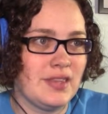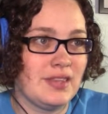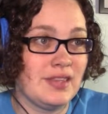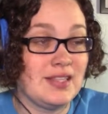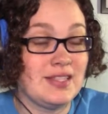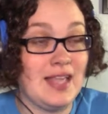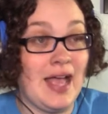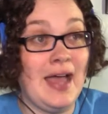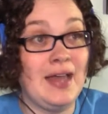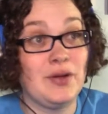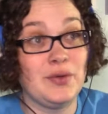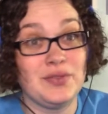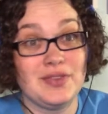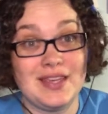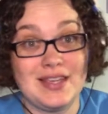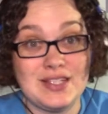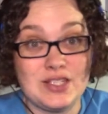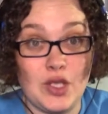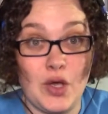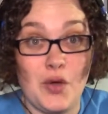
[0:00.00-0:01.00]
At least I don't
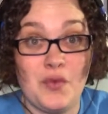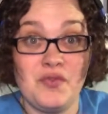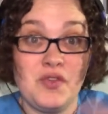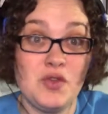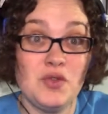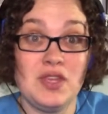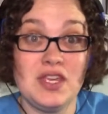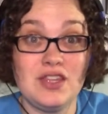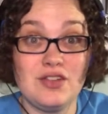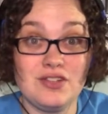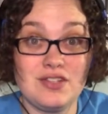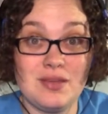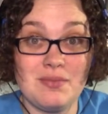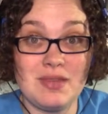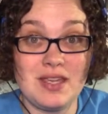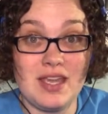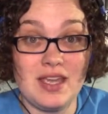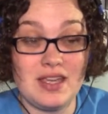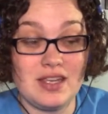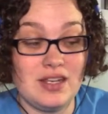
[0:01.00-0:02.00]
think so. If you think there's
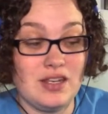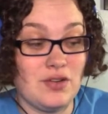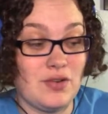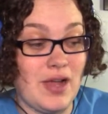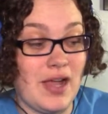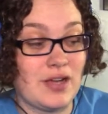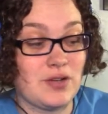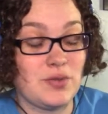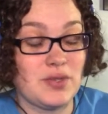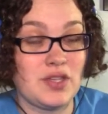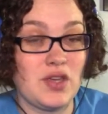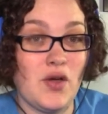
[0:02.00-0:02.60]
something I can interact with,